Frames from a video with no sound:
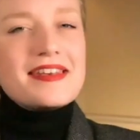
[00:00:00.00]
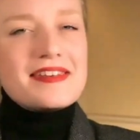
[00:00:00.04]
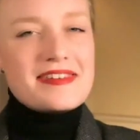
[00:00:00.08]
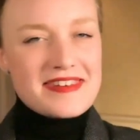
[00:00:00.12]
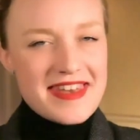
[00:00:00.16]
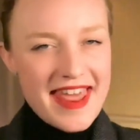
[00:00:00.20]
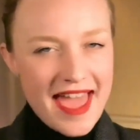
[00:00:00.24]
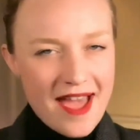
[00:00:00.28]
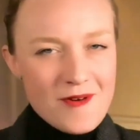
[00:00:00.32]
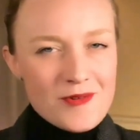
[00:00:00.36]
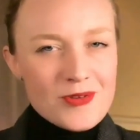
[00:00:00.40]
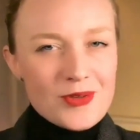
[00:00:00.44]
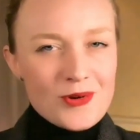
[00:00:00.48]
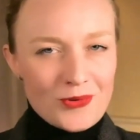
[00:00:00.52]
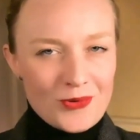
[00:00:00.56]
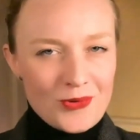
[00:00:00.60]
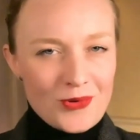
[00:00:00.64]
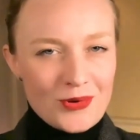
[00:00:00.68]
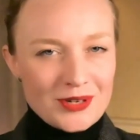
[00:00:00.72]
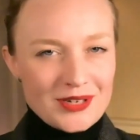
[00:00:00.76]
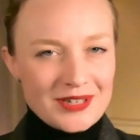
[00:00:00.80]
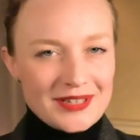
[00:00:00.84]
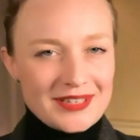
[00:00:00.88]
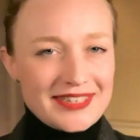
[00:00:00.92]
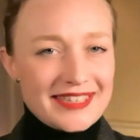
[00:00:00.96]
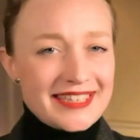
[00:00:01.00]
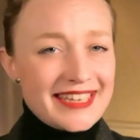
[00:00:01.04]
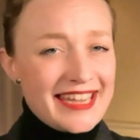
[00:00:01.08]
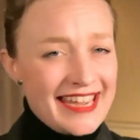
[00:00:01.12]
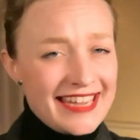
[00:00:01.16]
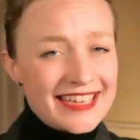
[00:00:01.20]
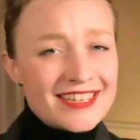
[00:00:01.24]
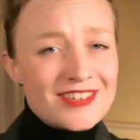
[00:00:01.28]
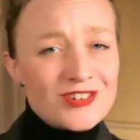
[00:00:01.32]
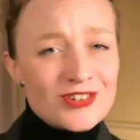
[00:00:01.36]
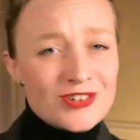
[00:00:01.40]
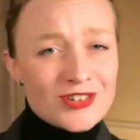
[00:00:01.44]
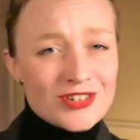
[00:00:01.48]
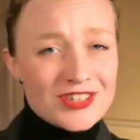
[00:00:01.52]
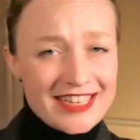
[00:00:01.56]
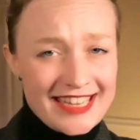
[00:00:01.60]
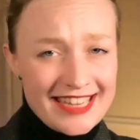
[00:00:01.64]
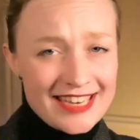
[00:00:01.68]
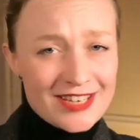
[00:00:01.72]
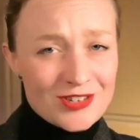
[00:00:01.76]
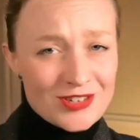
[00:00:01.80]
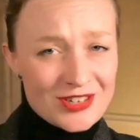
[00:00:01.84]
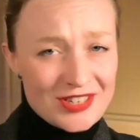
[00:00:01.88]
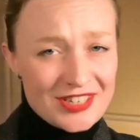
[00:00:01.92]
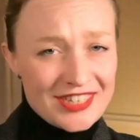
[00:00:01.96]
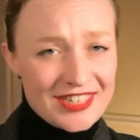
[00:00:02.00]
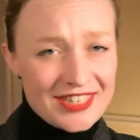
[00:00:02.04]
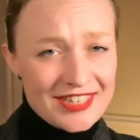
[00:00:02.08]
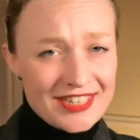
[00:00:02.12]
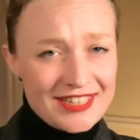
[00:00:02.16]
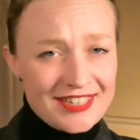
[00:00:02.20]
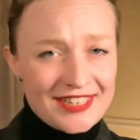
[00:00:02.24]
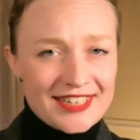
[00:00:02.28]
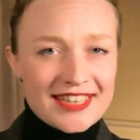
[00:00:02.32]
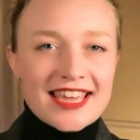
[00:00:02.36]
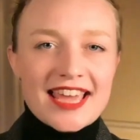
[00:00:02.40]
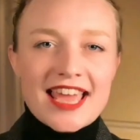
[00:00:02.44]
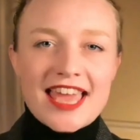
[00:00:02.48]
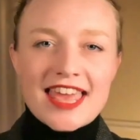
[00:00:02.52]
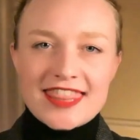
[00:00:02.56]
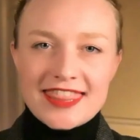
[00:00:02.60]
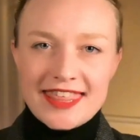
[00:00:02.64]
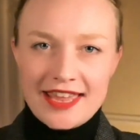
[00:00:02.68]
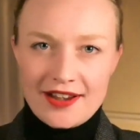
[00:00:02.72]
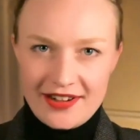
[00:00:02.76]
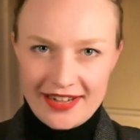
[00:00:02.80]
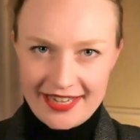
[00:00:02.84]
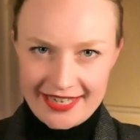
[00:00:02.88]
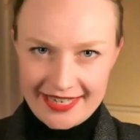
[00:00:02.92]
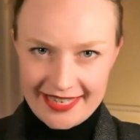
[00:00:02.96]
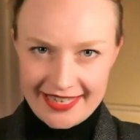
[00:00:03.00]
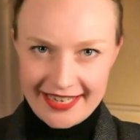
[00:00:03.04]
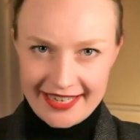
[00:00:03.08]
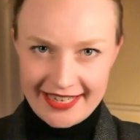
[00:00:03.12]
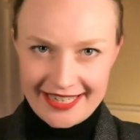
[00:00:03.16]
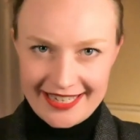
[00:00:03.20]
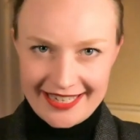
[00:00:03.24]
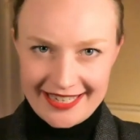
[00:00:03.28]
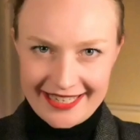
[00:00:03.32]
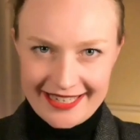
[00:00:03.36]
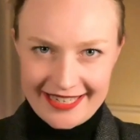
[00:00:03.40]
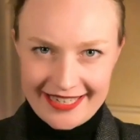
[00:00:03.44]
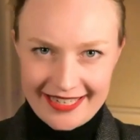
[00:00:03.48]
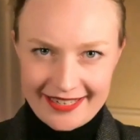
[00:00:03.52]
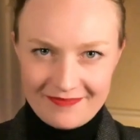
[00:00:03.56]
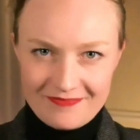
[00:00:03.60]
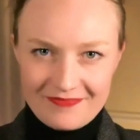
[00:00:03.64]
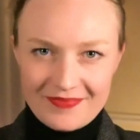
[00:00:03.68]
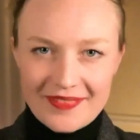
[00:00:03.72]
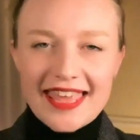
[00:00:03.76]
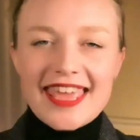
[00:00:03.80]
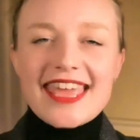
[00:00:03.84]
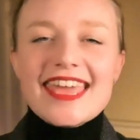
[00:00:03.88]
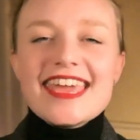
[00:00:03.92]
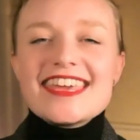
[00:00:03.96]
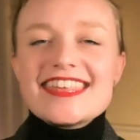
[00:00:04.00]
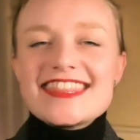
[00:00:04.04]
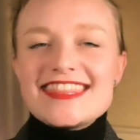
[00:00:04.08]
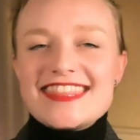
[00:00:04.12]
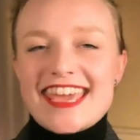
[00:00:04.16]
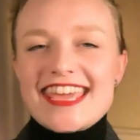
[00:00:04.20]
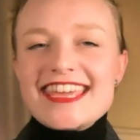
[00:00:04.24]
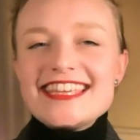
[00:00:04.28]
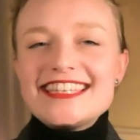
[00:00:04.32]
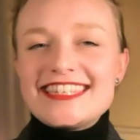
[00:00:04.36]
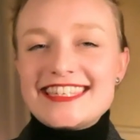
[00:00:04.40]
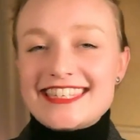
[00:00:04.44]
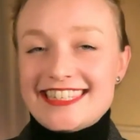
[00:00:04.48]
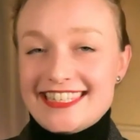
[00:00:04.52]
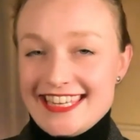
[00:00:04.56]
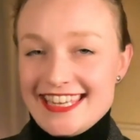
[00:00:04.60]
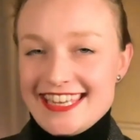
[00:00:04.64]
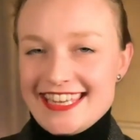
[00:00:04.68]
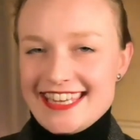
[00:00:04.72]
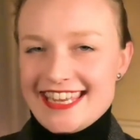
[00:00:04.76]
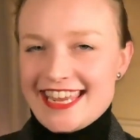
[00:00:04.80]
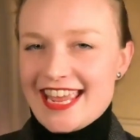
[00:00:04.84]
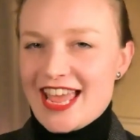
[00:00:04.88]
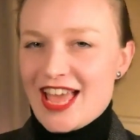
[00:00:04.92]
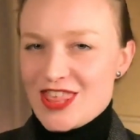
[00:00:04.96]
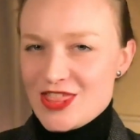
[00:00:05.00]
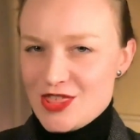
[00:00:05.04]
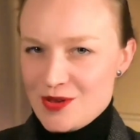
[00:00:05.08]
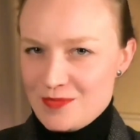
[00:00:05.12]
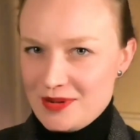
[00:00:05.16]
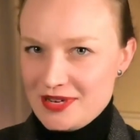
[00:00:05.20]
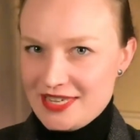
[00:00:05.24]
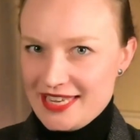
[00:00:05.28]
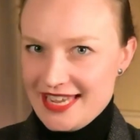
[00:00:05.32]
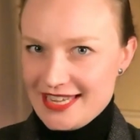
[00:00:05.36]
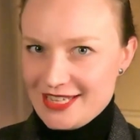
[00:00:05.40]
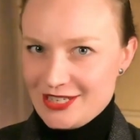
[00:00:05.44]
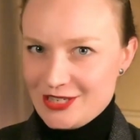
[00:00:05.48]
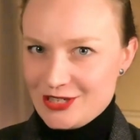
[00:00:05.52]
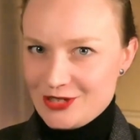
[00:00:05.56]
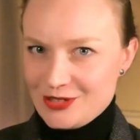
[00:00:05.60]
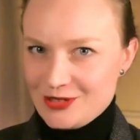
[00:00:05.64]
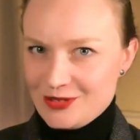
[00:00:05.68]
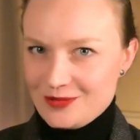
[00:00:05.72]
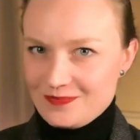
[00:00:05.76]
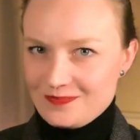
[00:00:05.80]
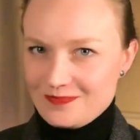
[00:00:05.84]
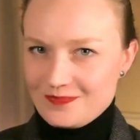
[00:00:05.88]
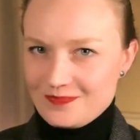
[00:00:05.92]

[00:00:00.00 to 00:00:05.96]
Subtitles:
Now your audience isn't just interested, they're excited. They see the potential.